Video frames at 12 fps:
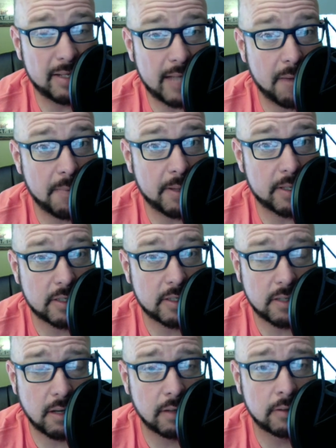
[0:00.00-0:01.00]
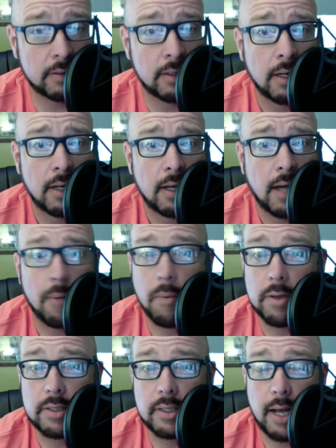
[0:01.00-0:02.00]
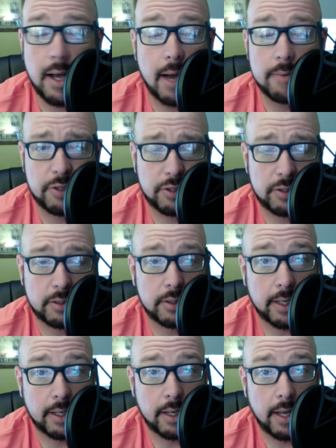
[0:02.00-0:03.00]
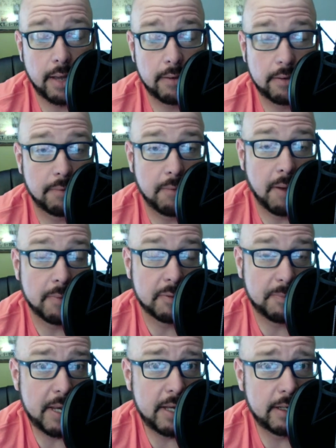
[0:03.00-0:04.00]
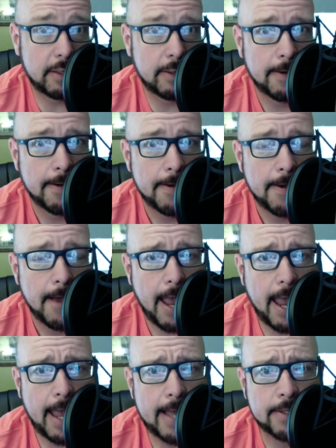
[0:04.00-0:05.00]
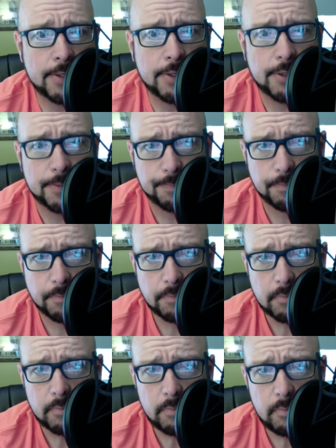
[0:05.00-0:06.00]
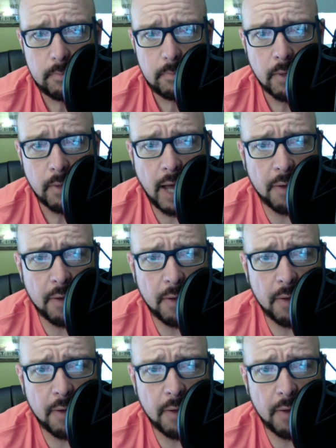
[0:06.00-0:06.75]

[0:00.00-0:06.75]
down by the sun. I was just like, I was beat. And I thought to